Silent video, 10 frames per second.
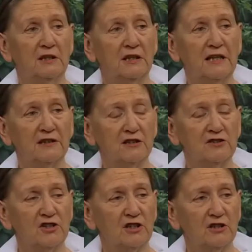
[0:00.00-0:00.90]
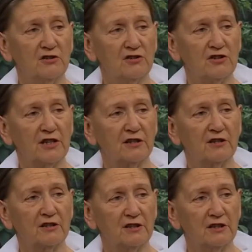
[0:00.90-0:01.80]
energies that
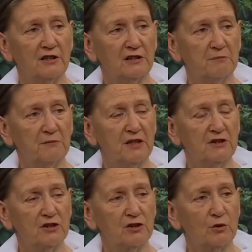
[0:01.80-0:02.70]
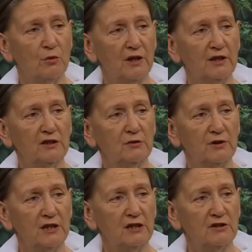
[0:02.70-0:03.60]
are intertwined
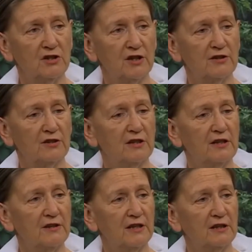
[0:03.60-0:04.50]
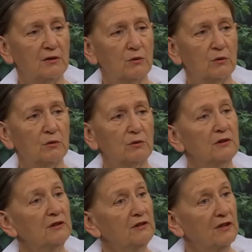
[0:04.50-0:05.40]
with each other, and they're all
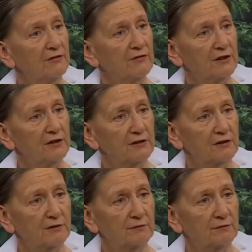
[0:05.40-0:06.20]
different.